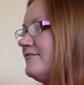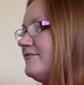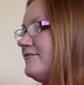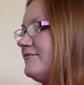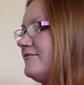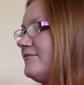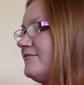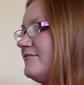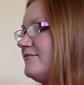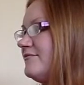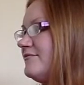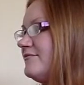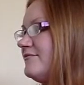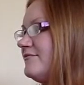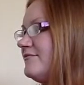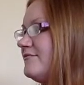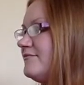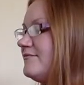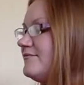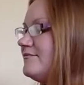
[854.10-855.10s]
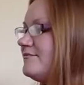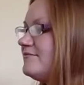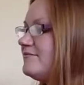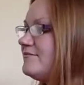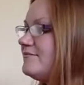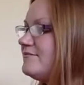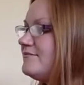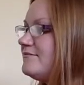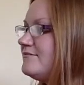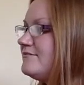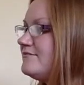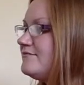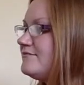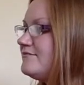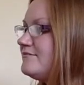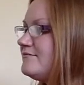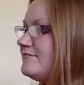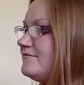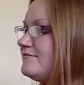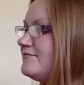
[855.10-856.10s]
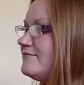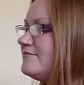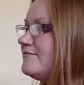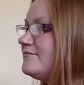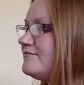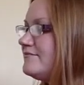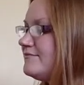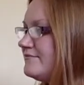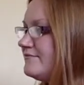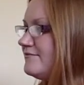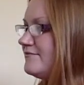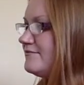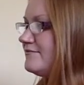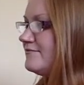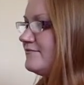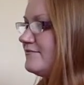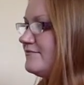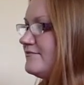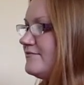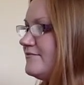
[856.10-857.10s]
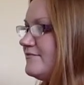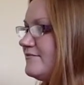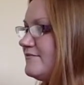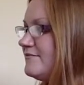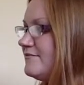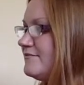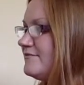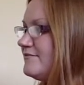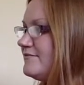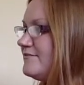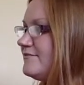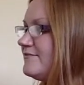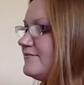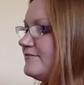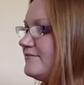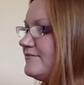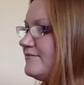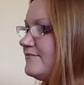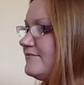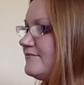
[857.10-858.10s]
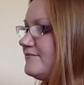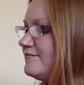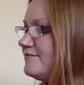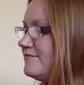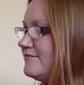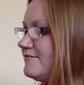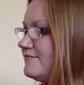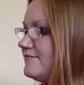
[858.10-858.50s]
The person shown says nothing.